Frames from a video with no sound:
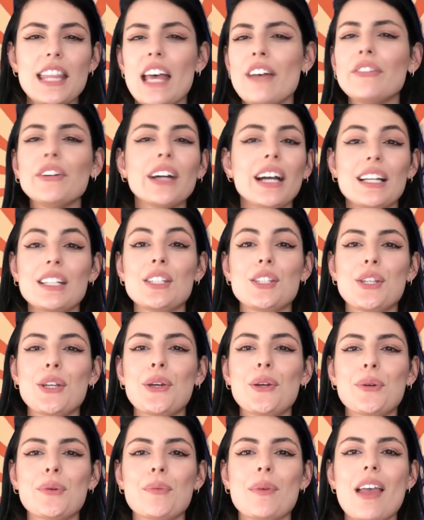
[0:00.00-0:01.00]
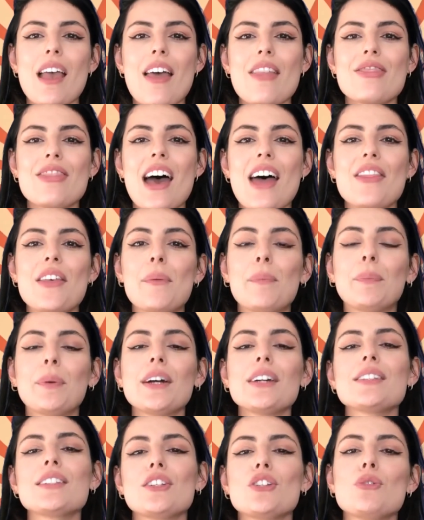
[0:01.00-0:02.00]
Never assume that the
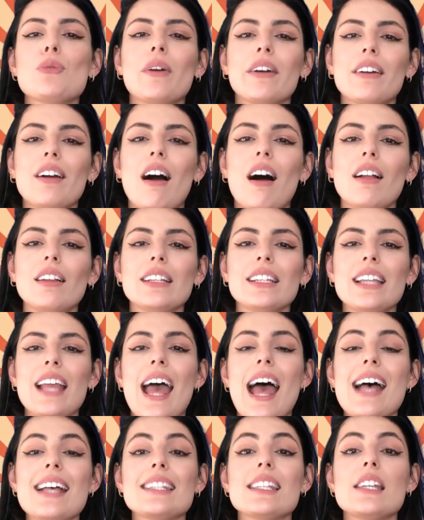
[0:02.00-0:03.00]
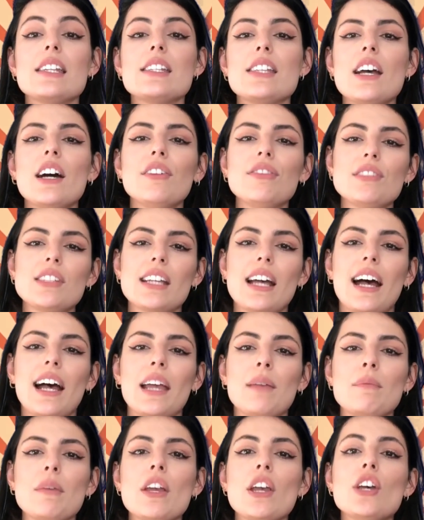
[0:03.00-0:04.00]
person you are calling has enough
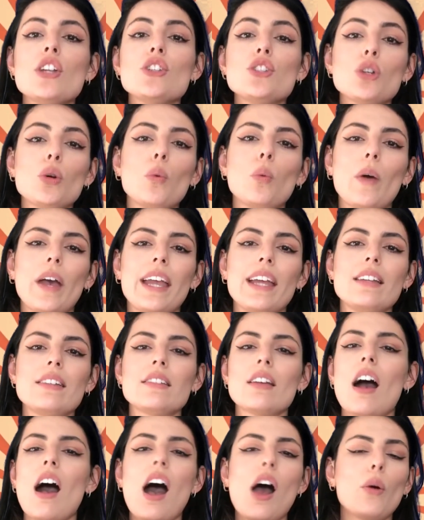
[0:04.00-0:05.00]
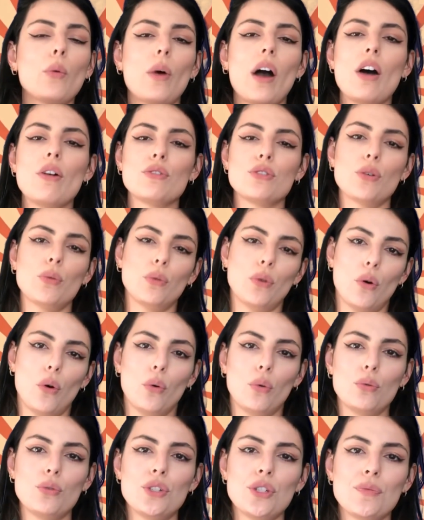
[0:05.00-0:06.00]
time to wait around on
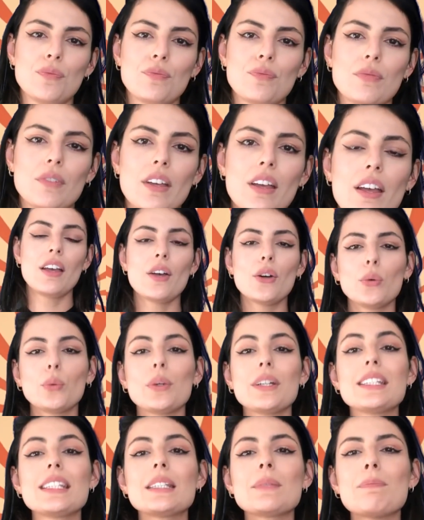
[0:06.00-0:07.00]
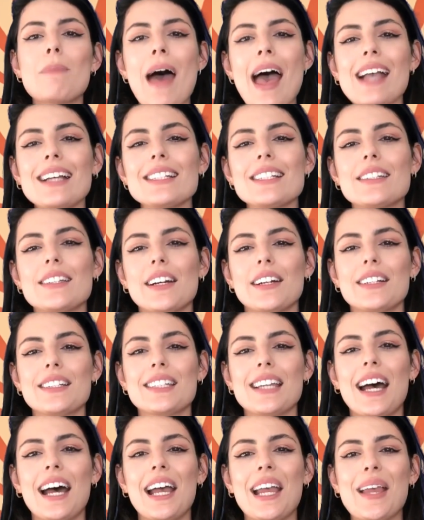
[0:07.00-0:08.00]
hold. Respect their
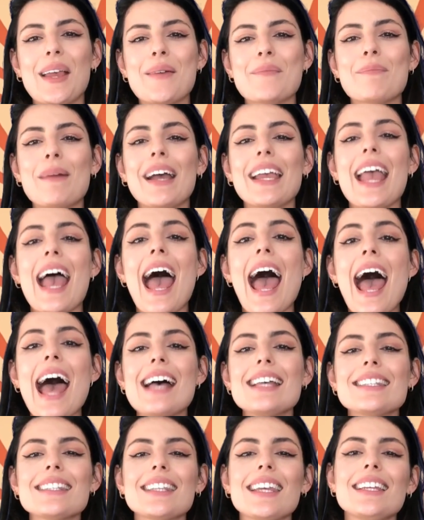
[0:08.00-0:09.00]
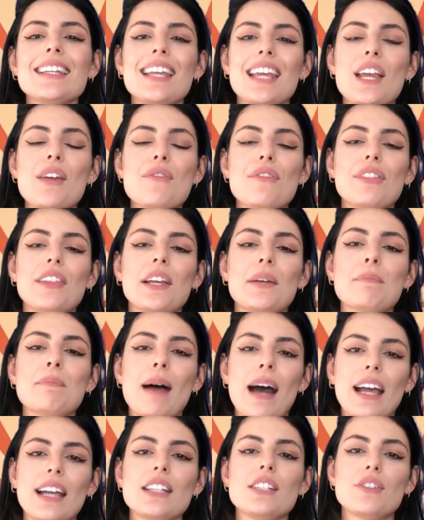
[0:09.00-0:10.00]
time by asking if they
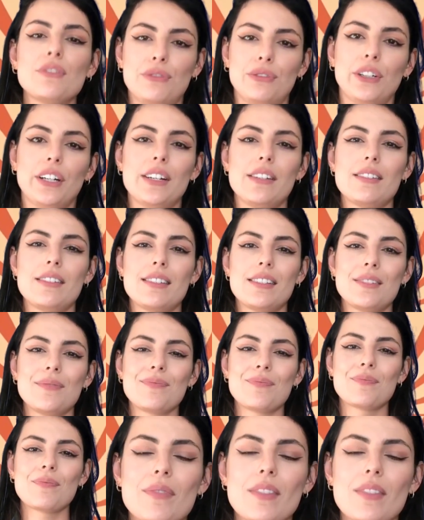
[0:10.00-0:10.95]
mind first.